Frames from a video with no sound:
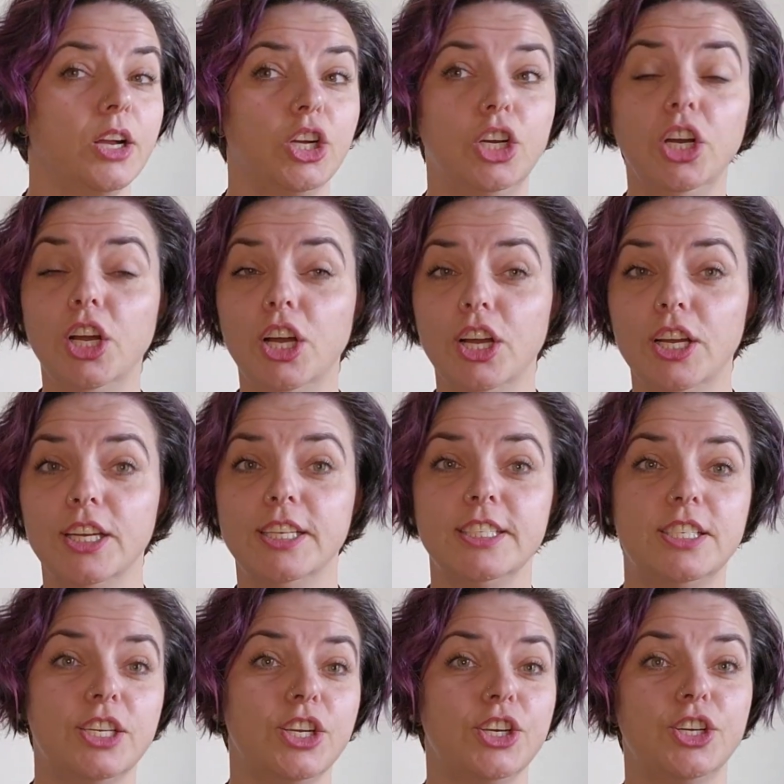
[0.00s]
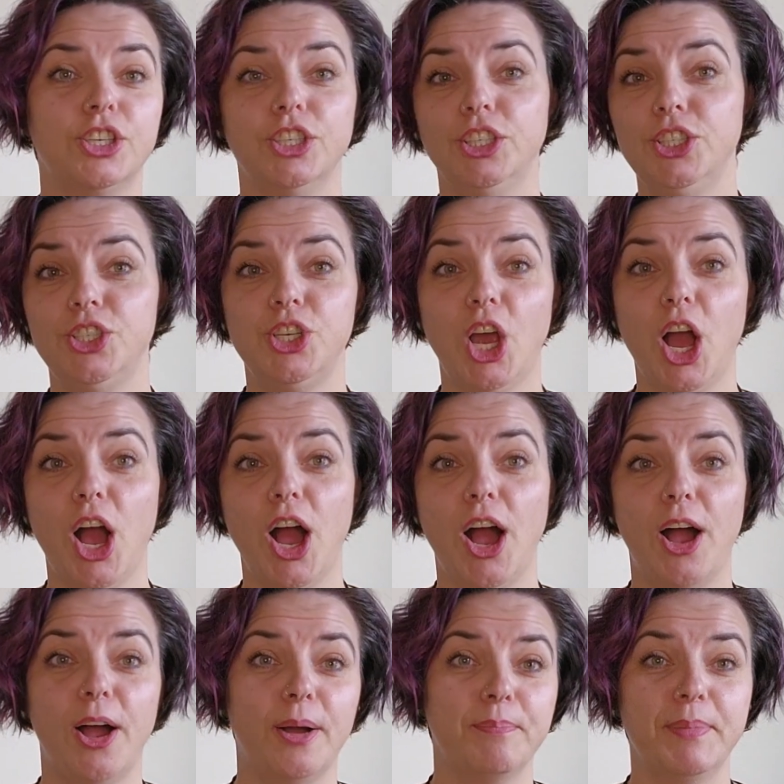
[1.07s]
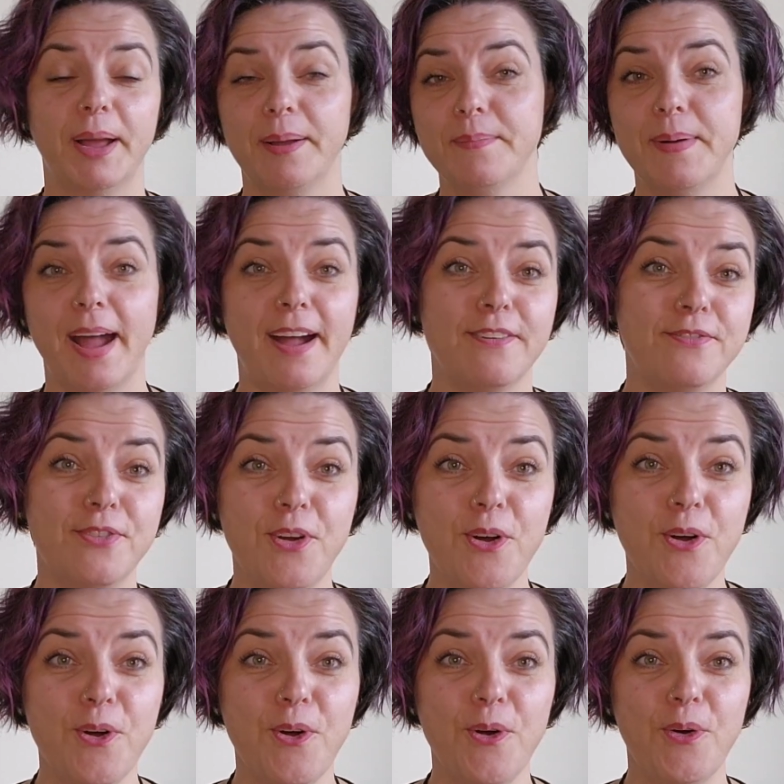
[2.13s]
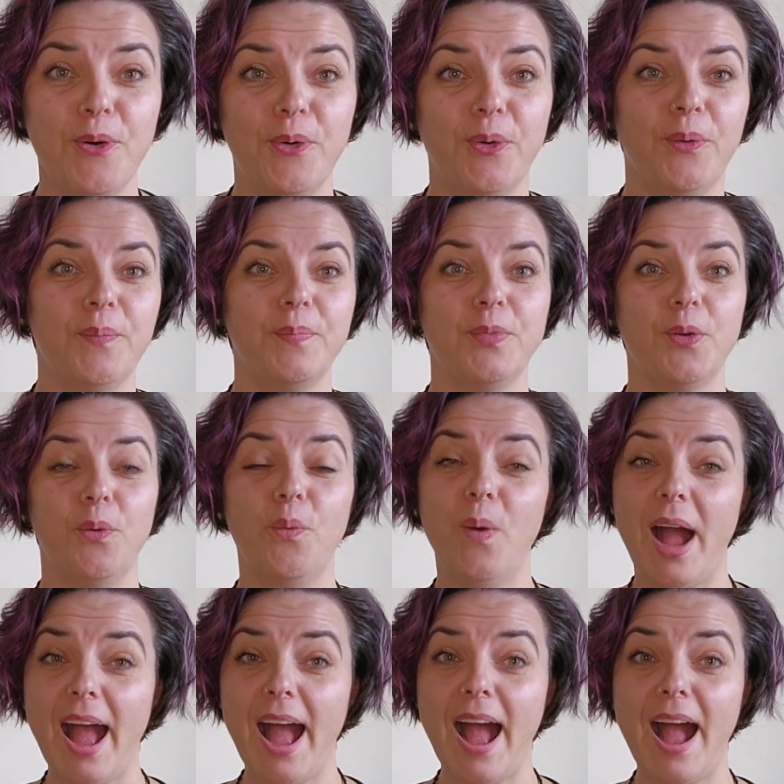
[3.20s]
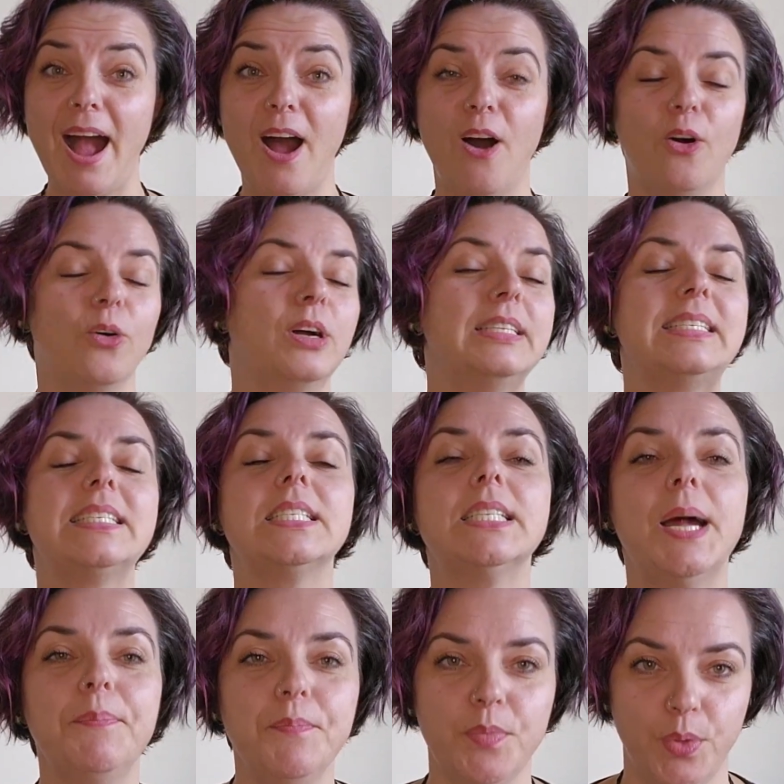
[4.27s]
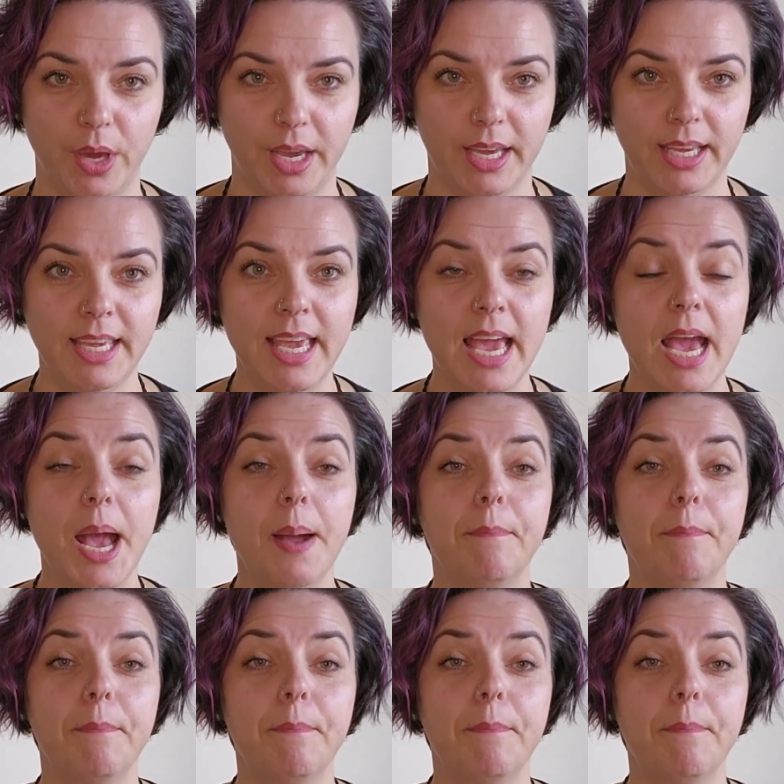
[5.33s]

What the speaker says: good, good job, bravo, wow, something,